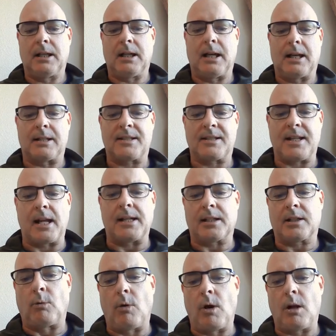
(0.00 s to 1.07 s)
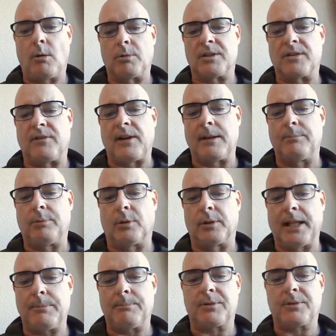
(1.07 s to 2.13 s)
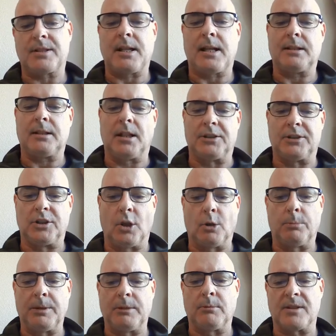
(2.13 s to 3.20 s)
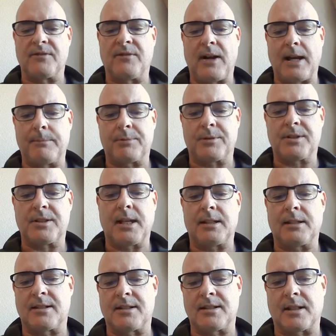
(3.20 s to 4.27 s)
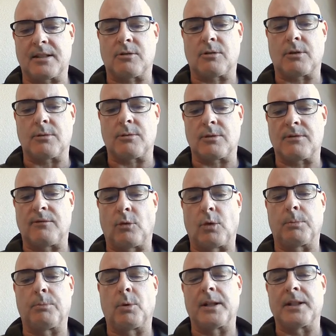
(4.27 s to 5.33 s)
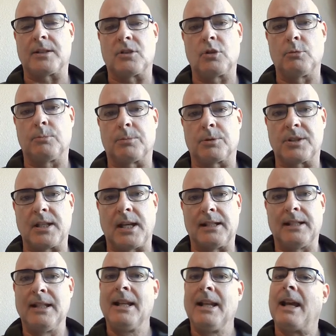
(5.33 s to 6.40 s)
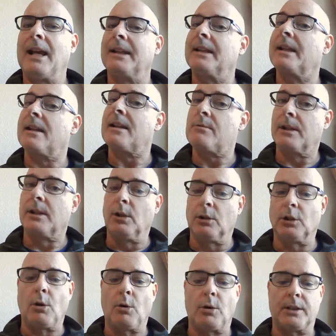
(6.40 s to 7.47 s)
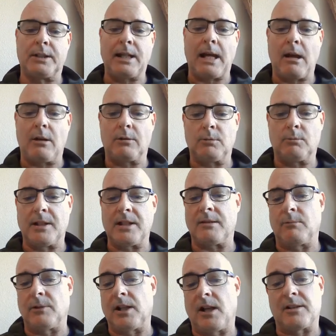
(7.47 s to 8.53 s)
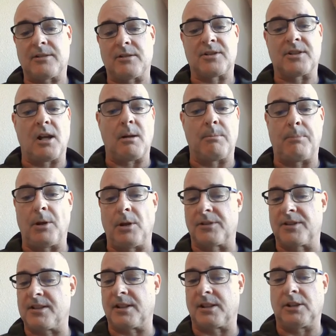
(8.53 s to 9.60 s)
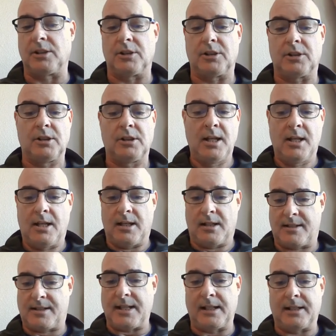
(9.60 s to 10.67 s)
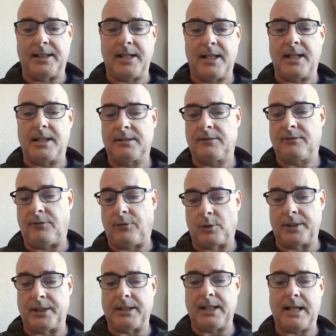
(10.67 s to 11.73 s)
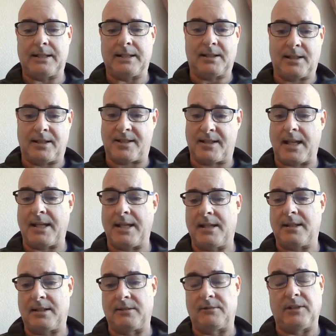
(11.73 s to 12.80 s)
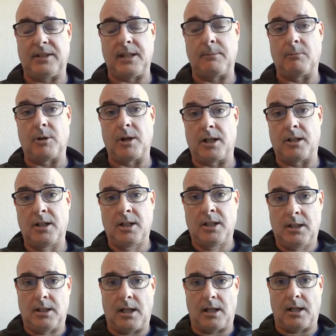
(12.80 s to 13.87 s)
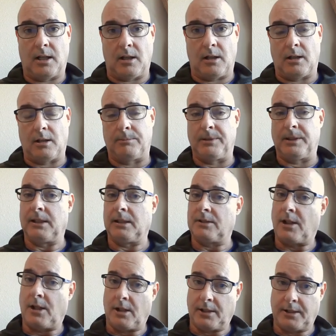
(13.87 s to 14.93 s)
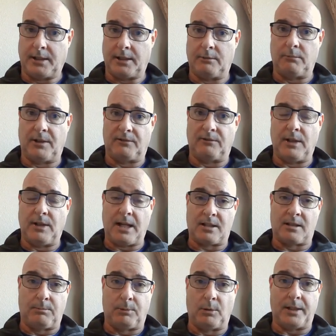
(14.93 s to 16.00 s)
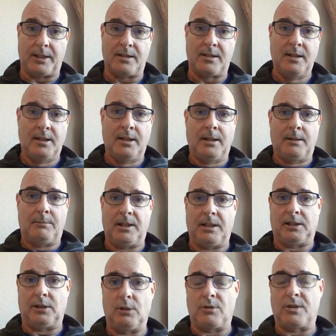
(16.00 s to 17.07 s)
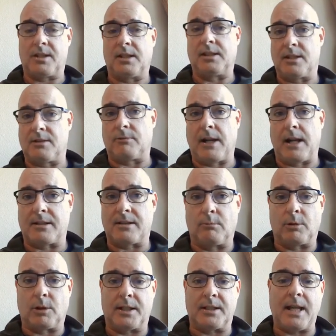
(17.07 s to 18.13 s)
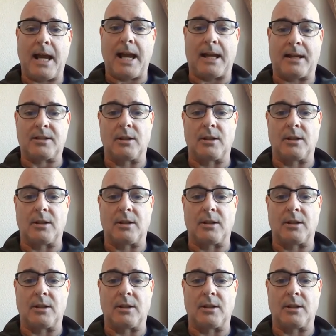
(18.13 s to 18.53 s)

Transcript: Uh, SonicWall was 5.8%, Adobe was 5%, and Citrix was 4.2%. And then as we go lower down, we, we also saw Pulse Secure, Accellion, Fortinet, Kaseya, and VMware uh, all being targeted with exploits being used in these ransomware attacks.